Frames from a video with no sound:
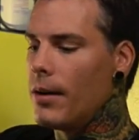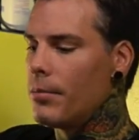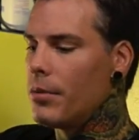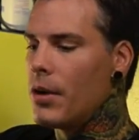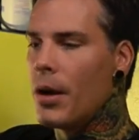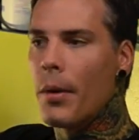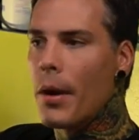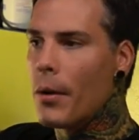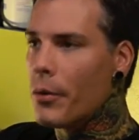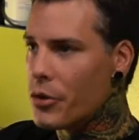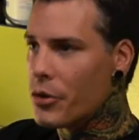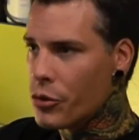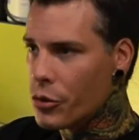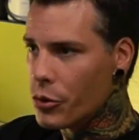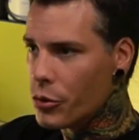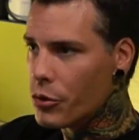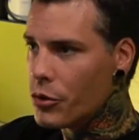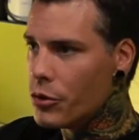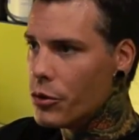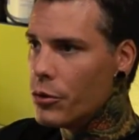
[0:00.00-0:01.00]
coming out with
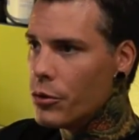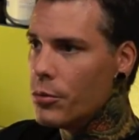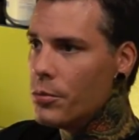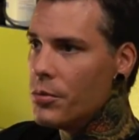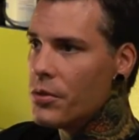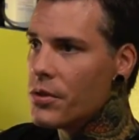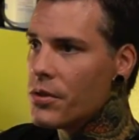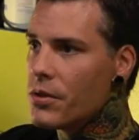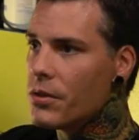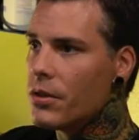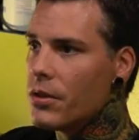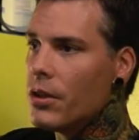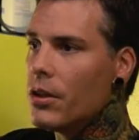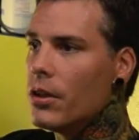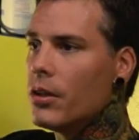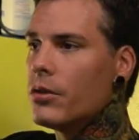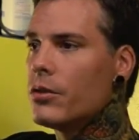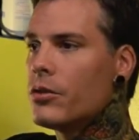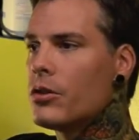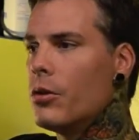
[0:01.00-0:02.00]
True Tubes, you
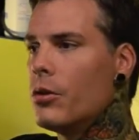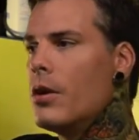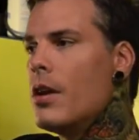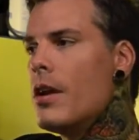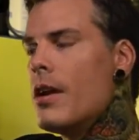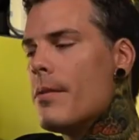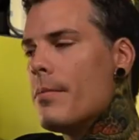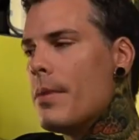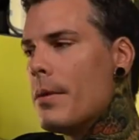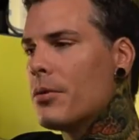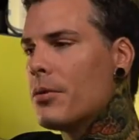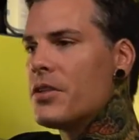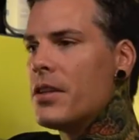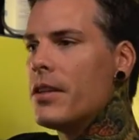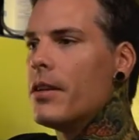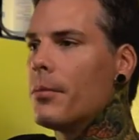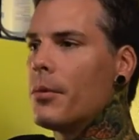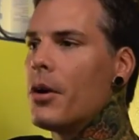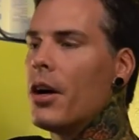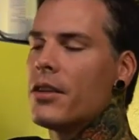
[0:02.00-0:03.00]
know. So people see
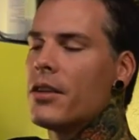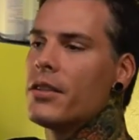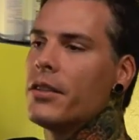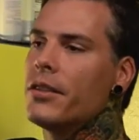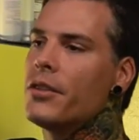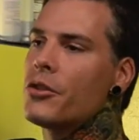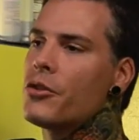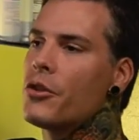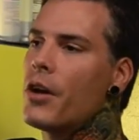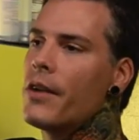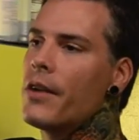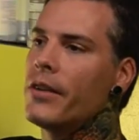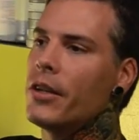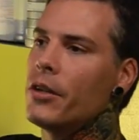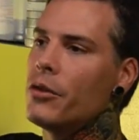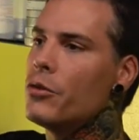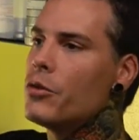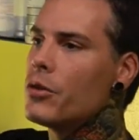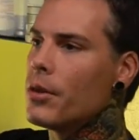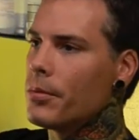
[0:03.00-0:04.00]
that I'm constantly striving to
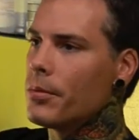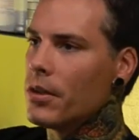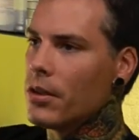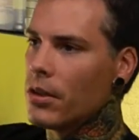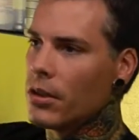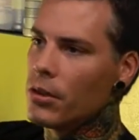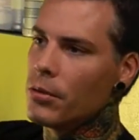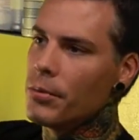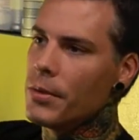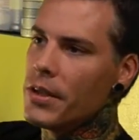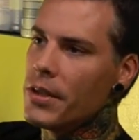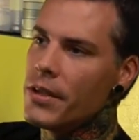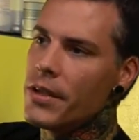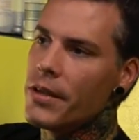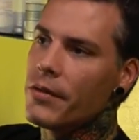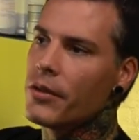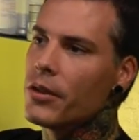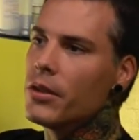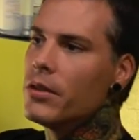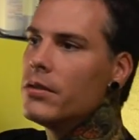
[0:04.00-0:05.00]
do something a little bit
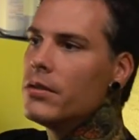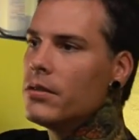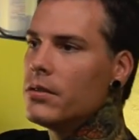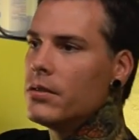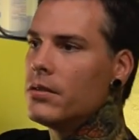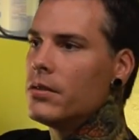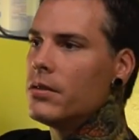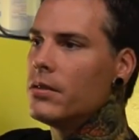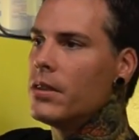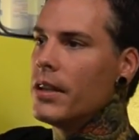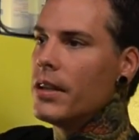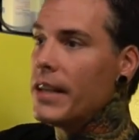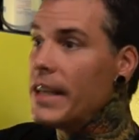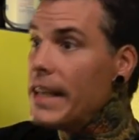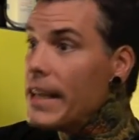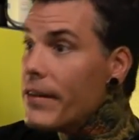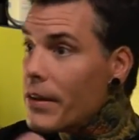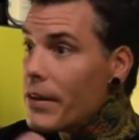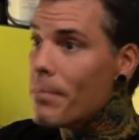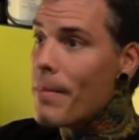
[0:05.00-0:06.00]
different,
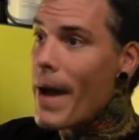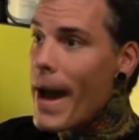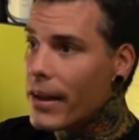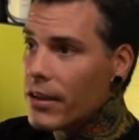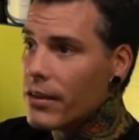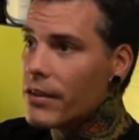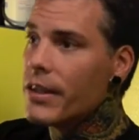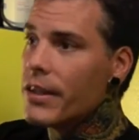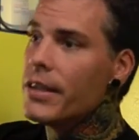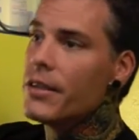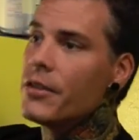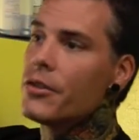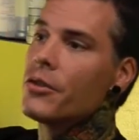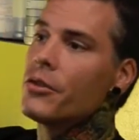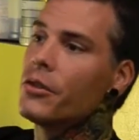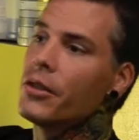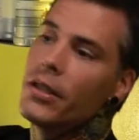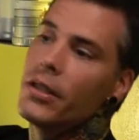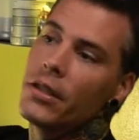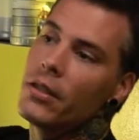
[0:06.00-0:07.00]
giving back to the
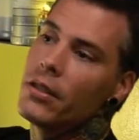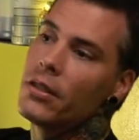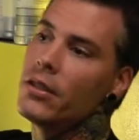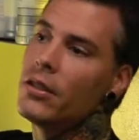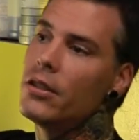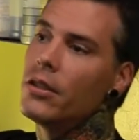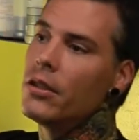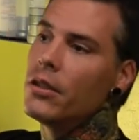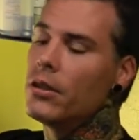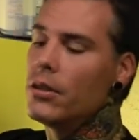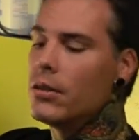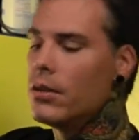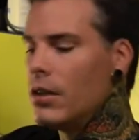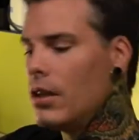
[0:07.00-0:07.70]
industry, you know.